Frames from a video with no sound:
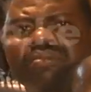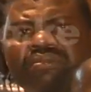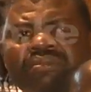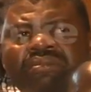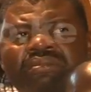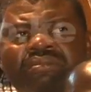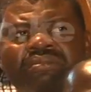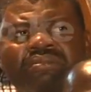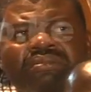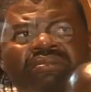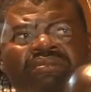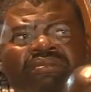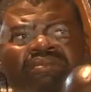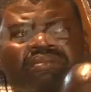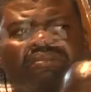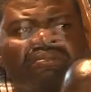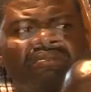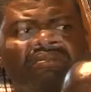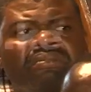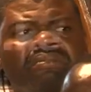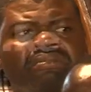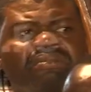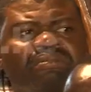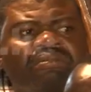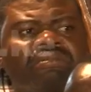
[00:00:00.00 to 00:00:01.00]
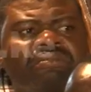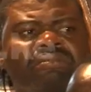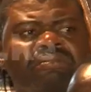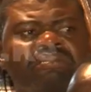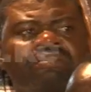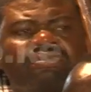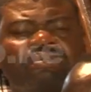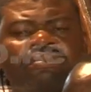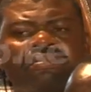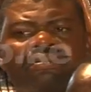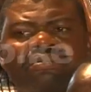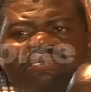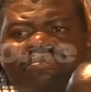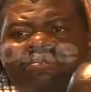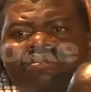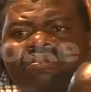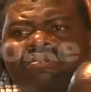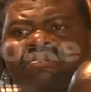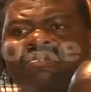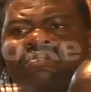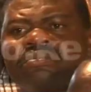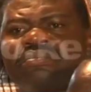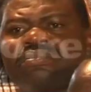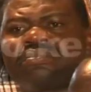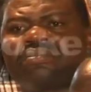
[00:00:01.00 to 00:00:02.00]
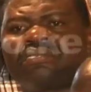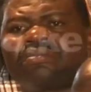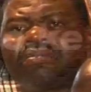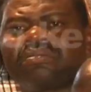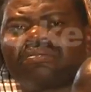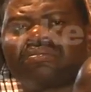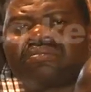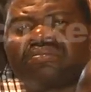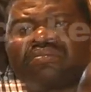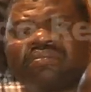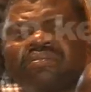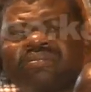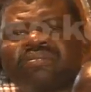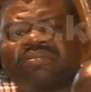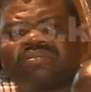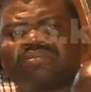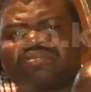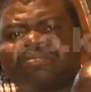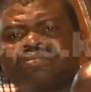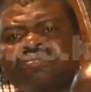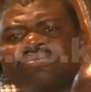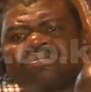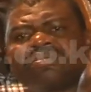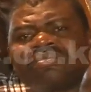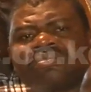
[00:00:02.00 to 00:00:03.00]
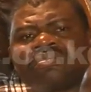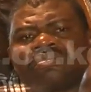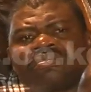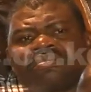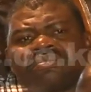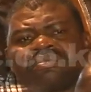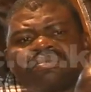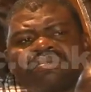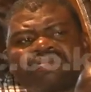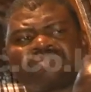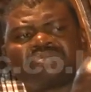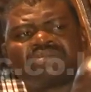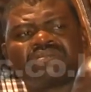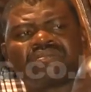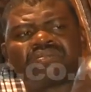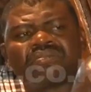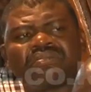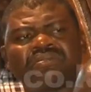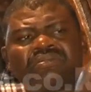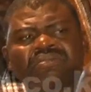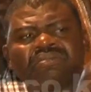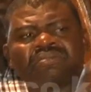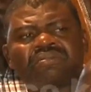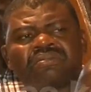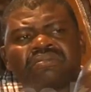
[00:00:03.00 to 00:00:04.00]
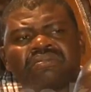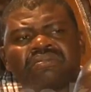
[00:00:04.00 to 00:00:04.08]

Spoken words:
The person shown says nothing.